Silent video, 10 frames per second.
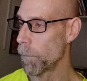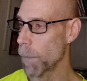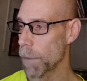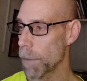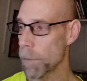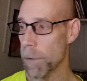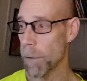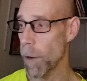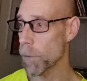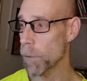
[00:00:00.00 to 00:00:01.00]
Jay says, I
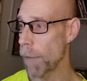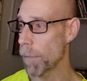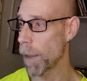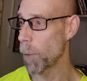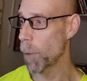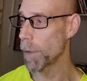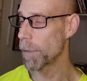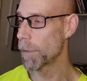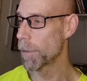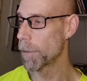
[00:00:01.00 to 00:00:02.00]
also have that moment.
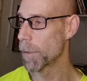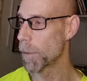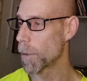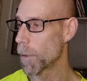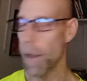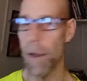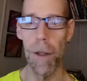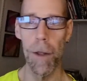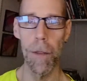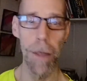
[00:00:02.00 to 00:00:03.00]

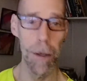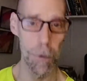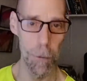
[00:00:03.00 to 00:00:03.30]
Thank you.